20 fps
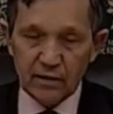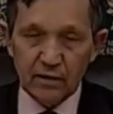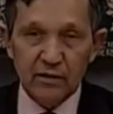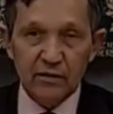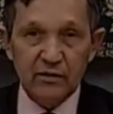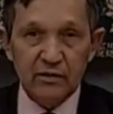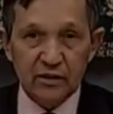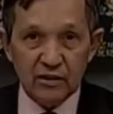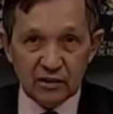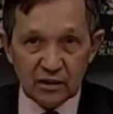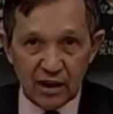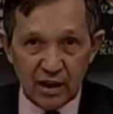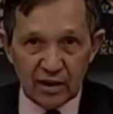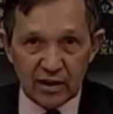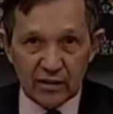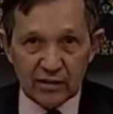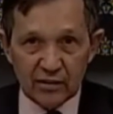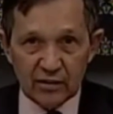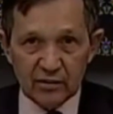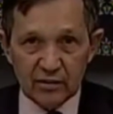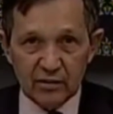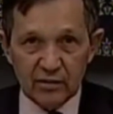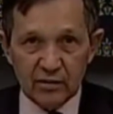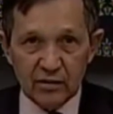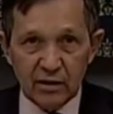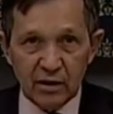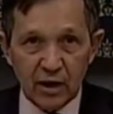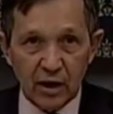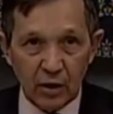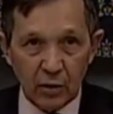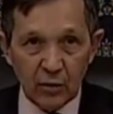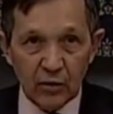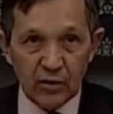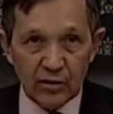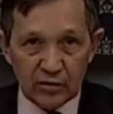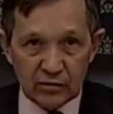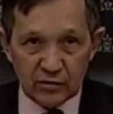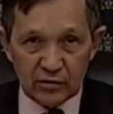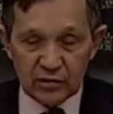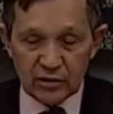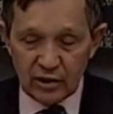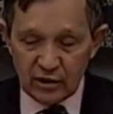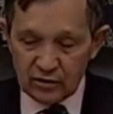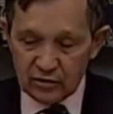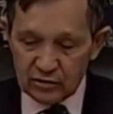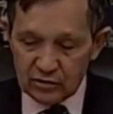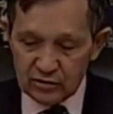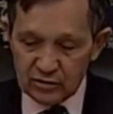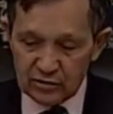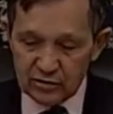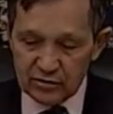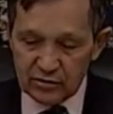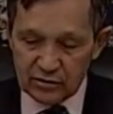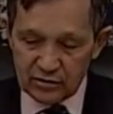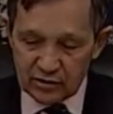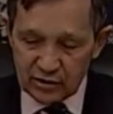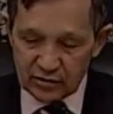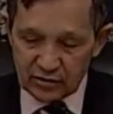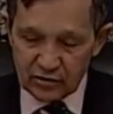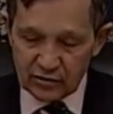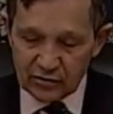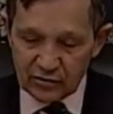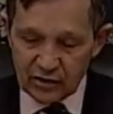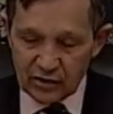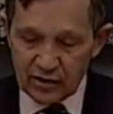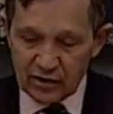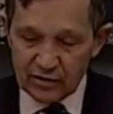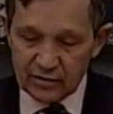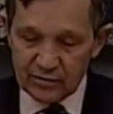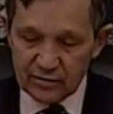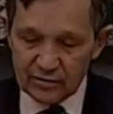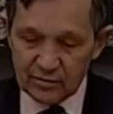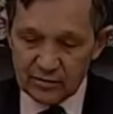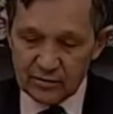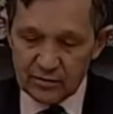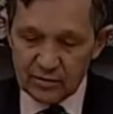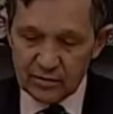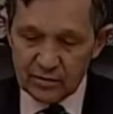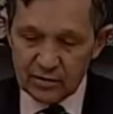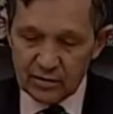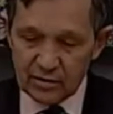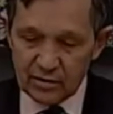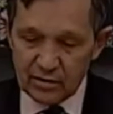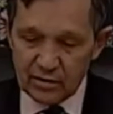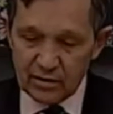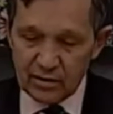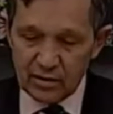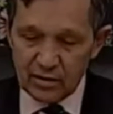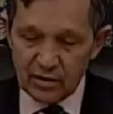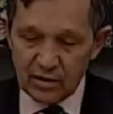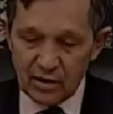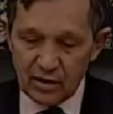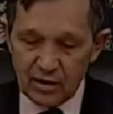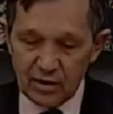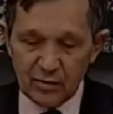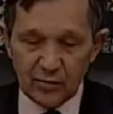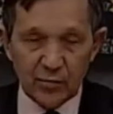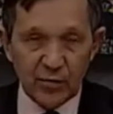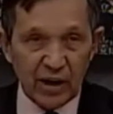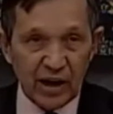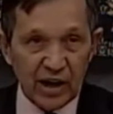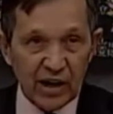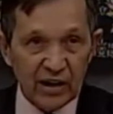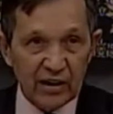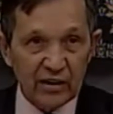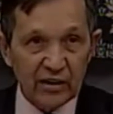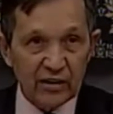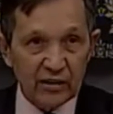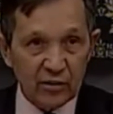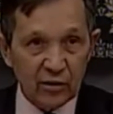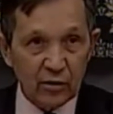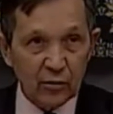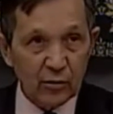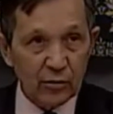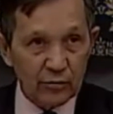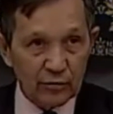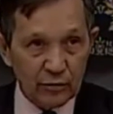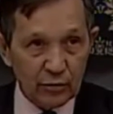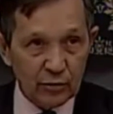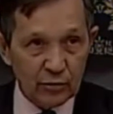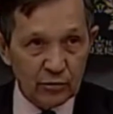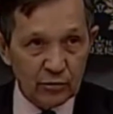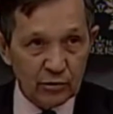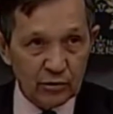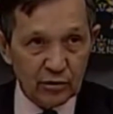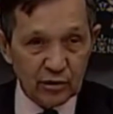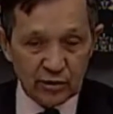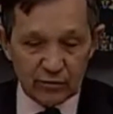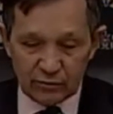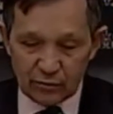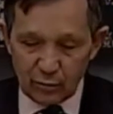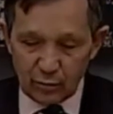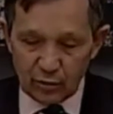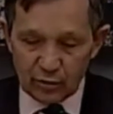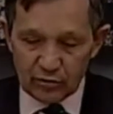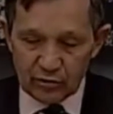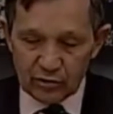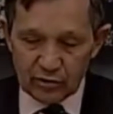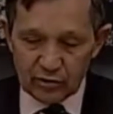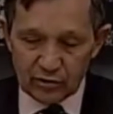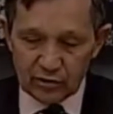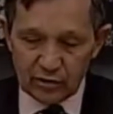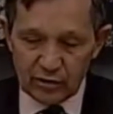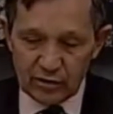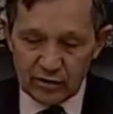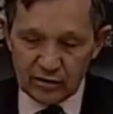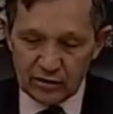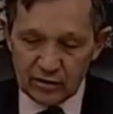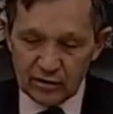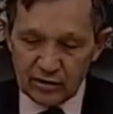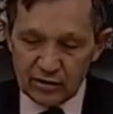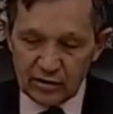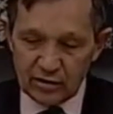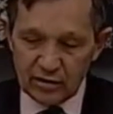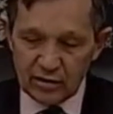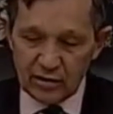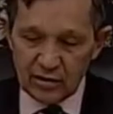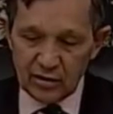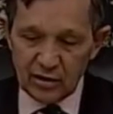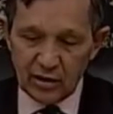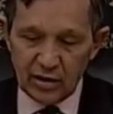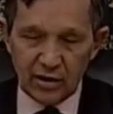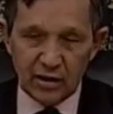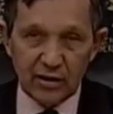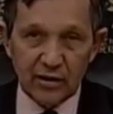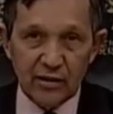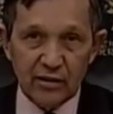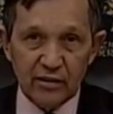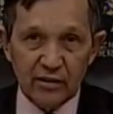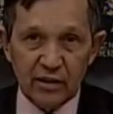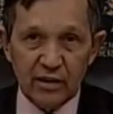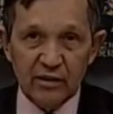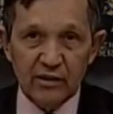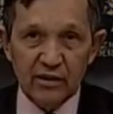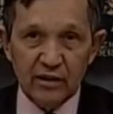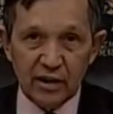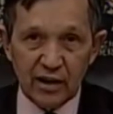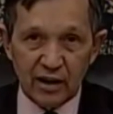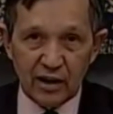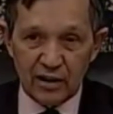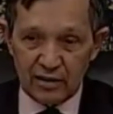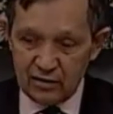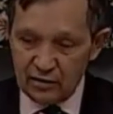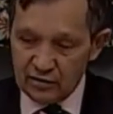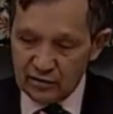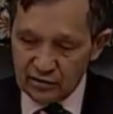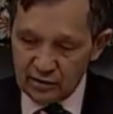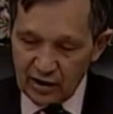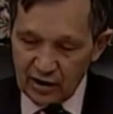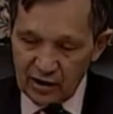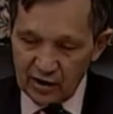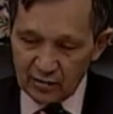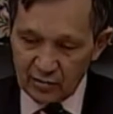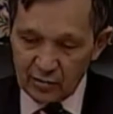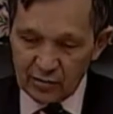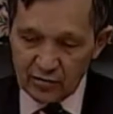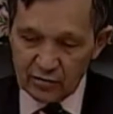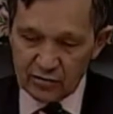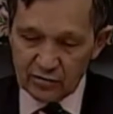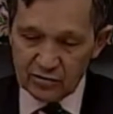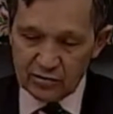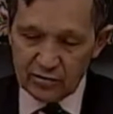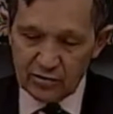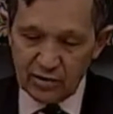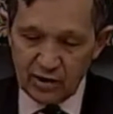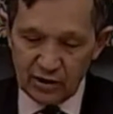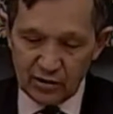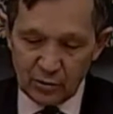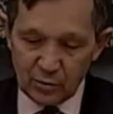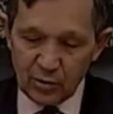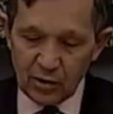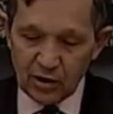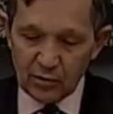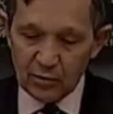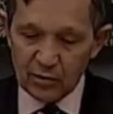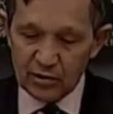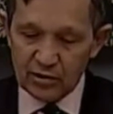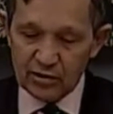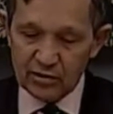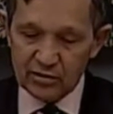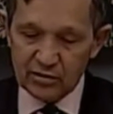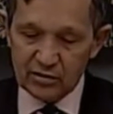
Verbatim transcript: declined our invitation to testify. Uh, by their refusal, unfortunately, uh, they deny this Congress and the public